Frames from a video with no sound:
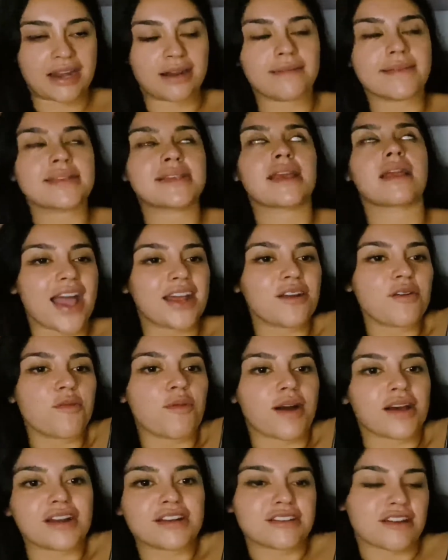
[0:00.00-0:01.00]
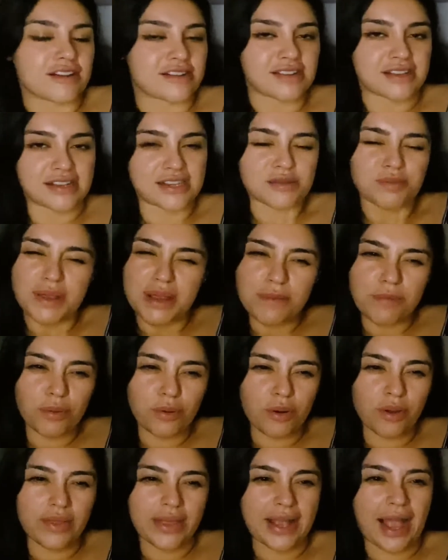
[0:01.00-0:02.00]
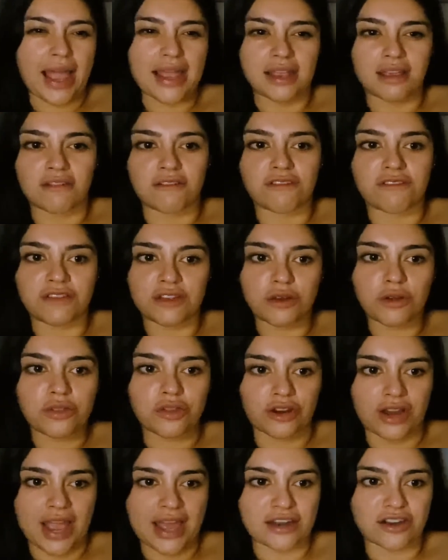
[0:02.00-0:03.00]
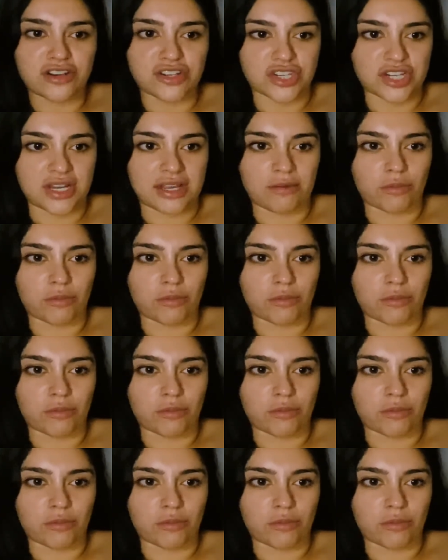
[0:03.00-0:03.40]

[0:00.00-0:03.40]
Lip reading: And I was like, I don't want to talk to these people. Like, I can feel their energy.